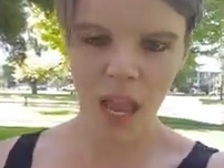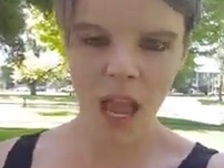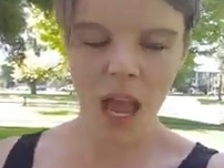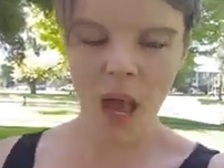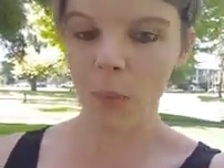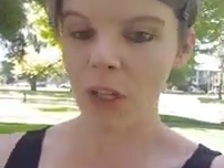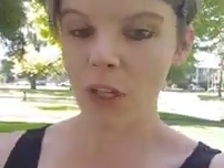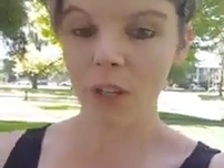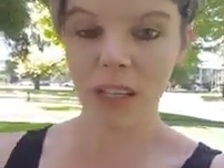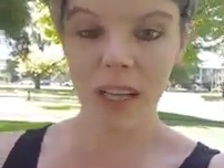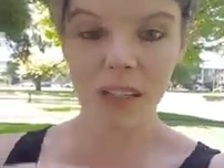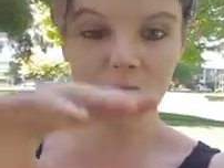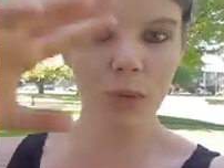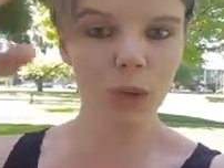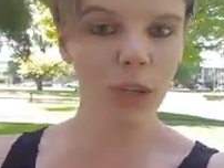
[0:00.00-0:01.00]
And when your
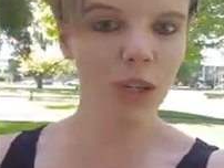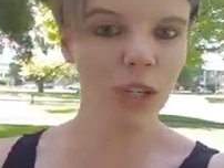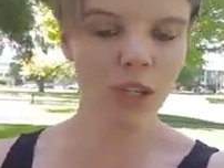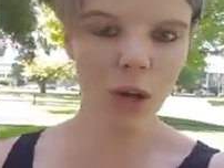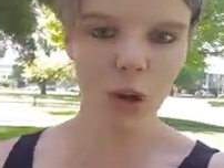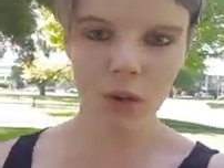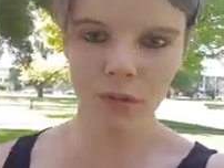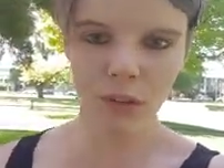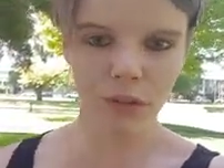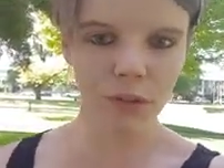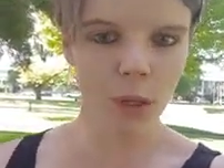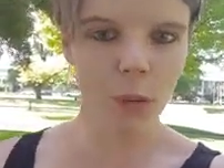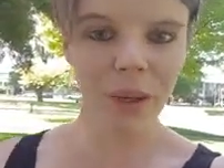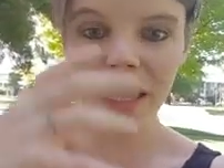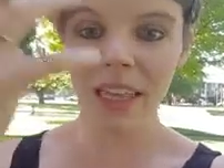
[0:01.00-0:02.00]
glass of water is
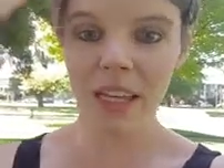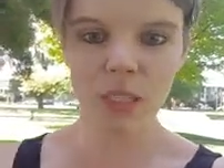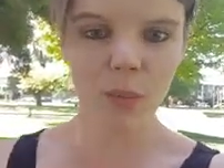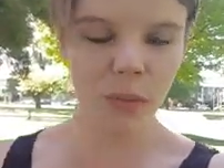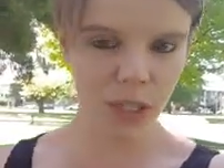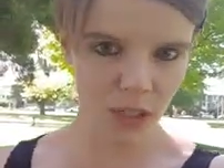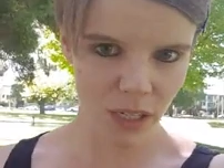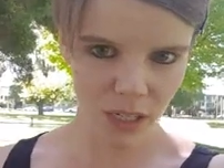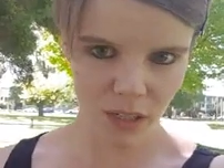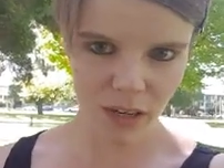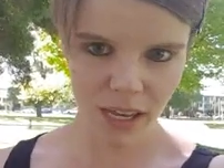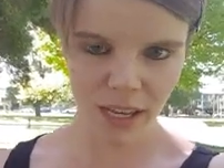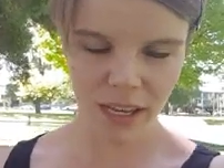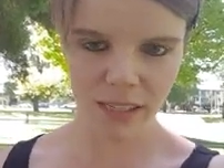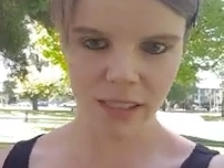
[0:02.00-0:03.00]
overflowing, that's when you get your
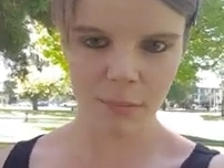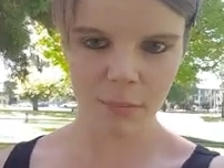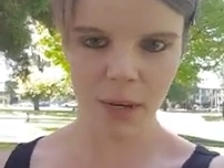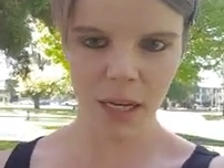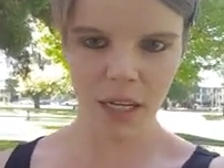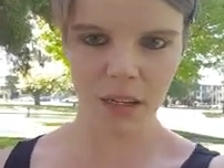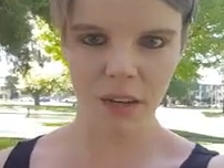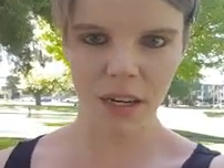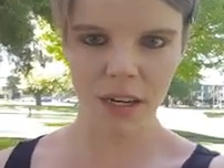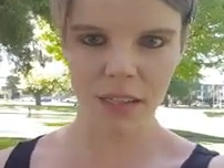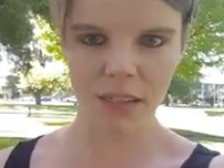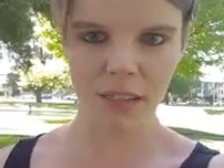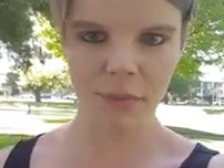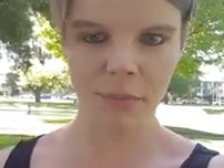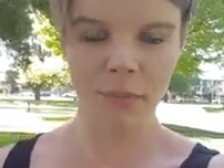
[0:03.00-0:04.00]
headaches and
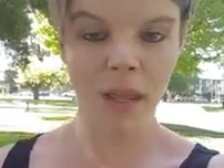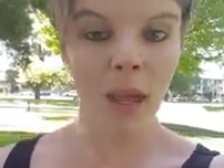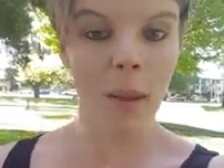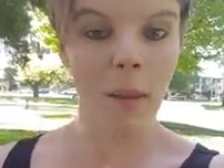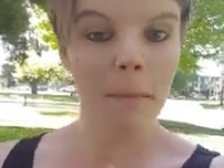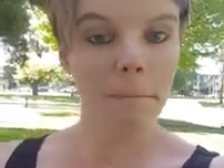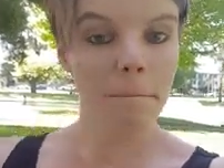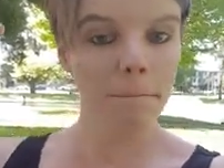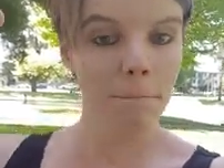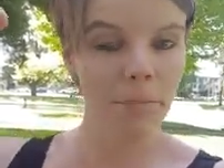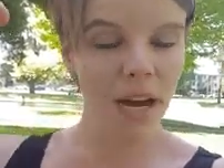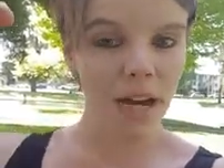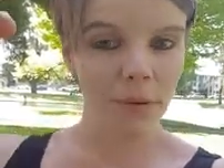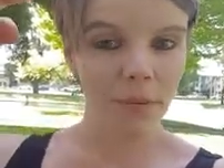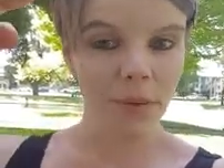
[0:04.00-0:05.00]
migraines.
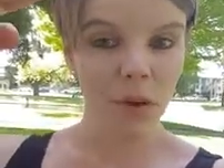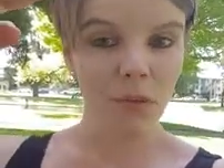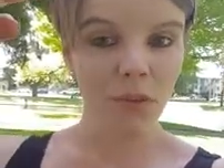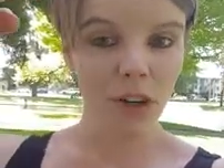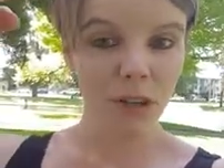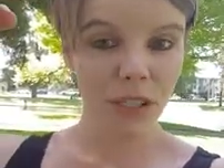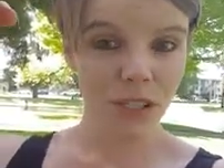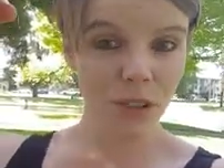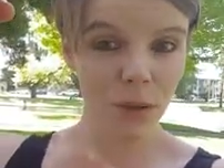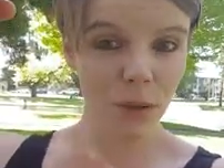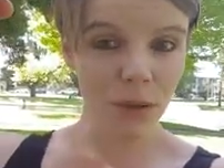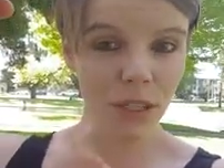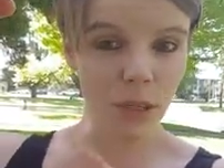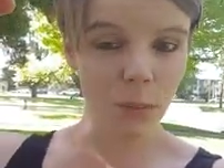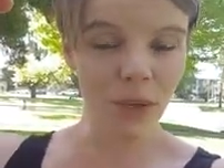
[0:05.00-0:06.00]
But very
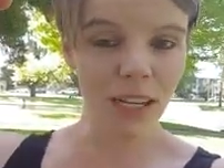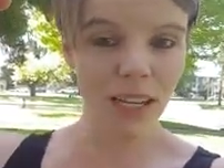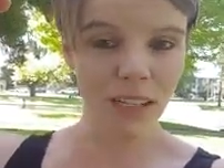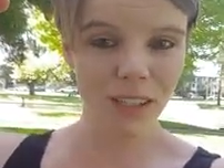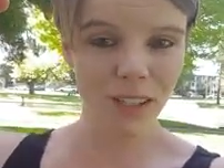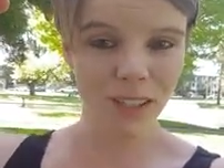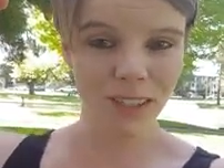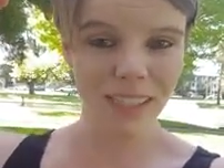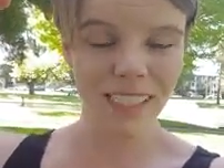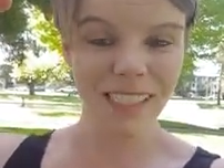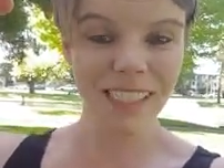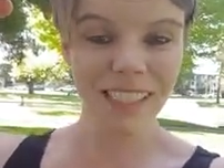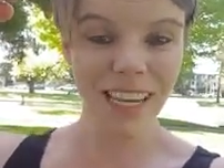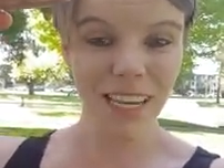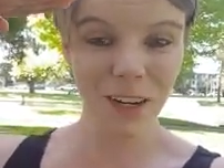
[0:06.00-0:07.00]
slowly, we need to
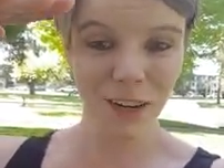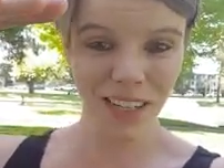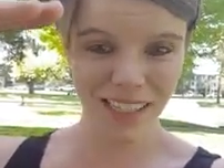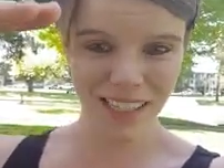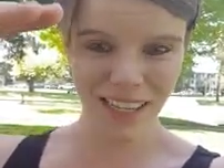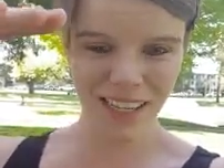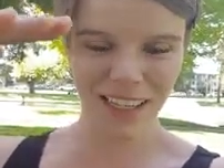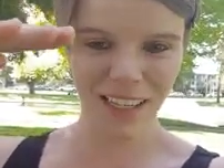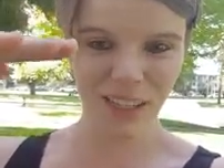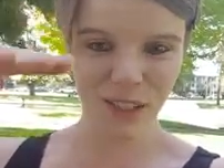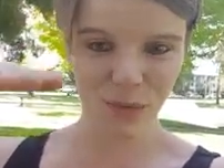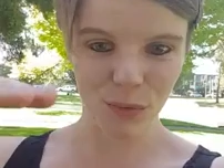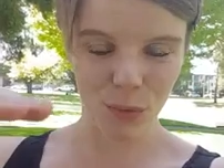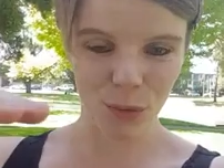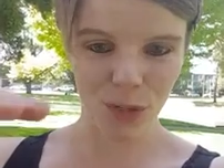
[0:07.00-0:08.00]
decrease that glass
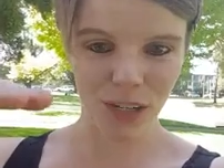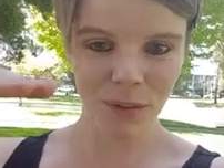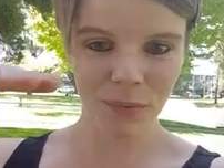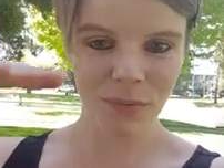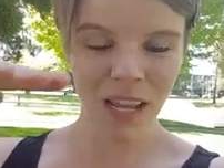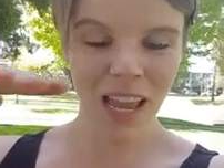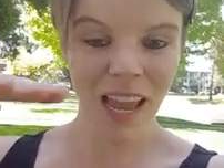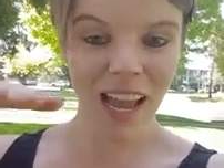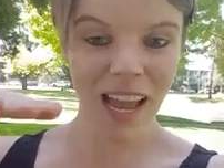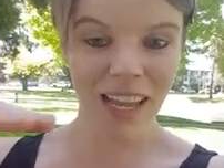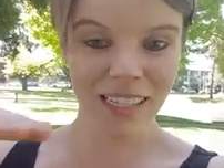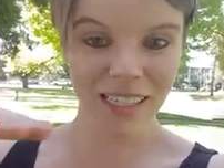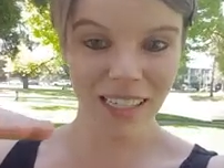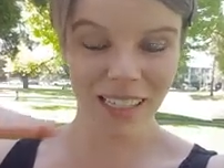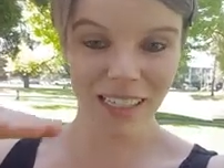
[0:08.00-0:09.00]
of water
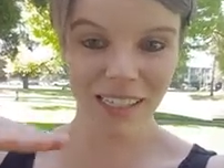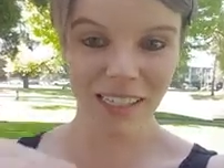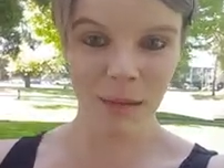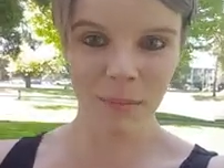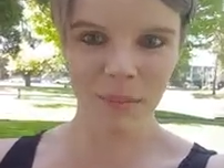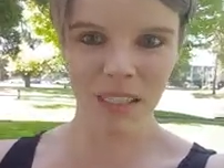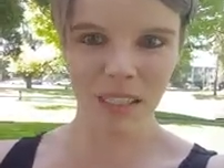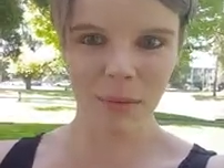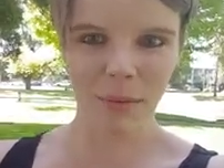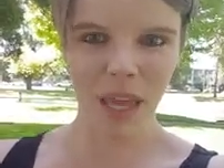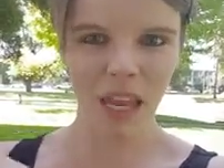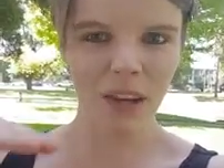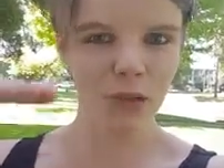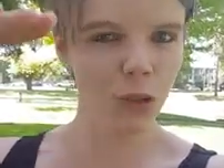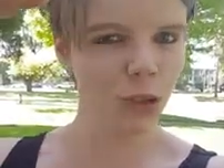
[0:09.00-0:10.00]
until it's empty. And
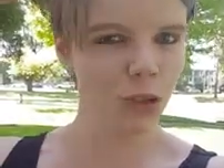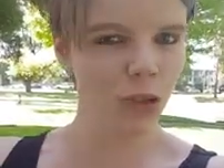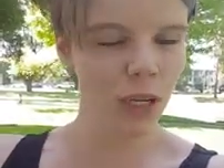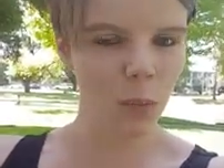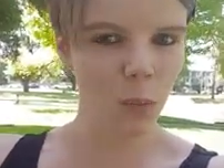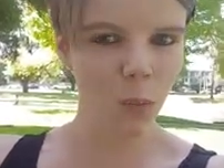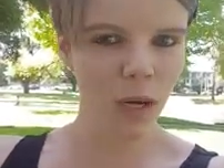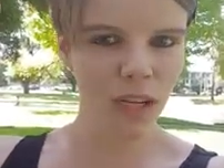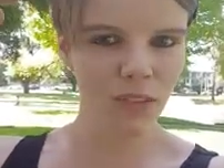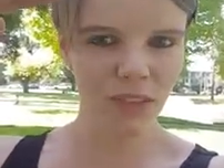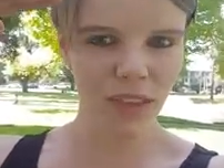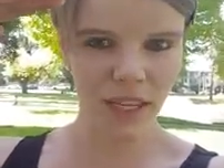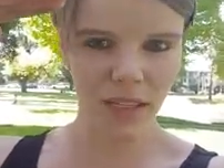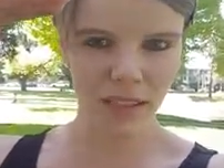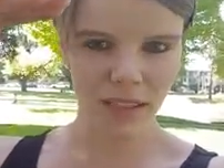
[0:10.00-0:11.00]
if you treat one of
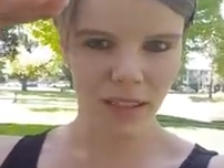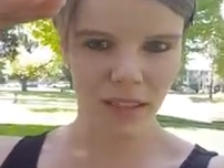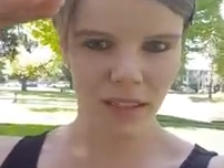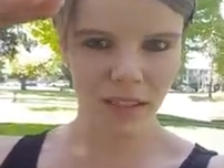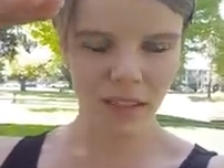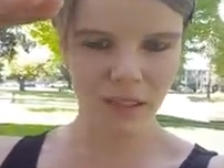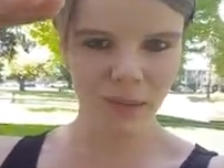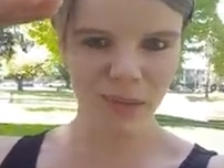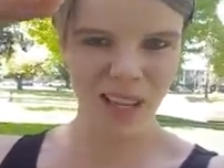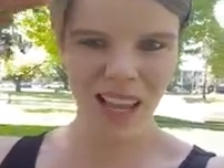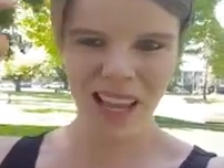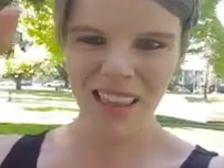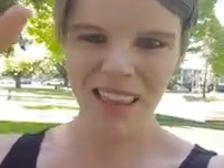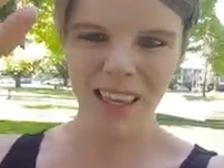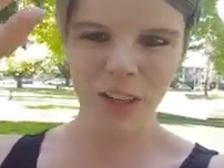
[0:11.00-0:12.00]
these things,
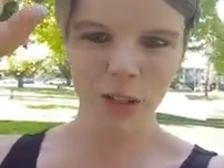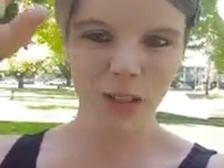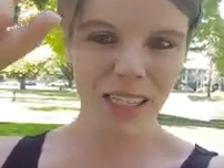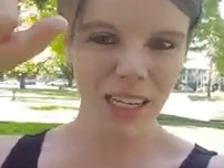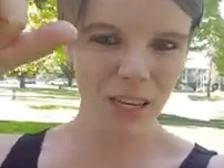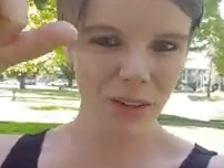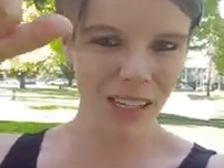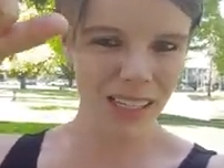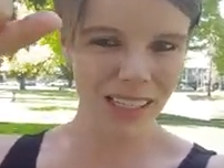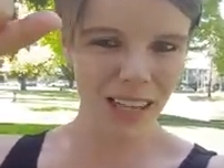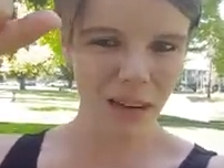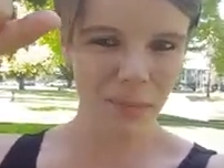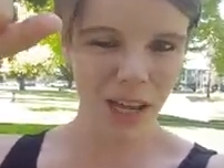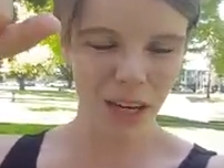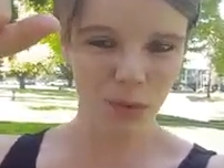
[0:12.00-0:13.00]
then you decrease that
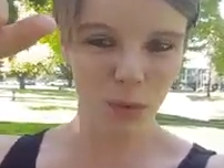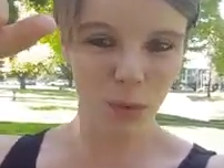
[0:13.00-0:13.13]
amount of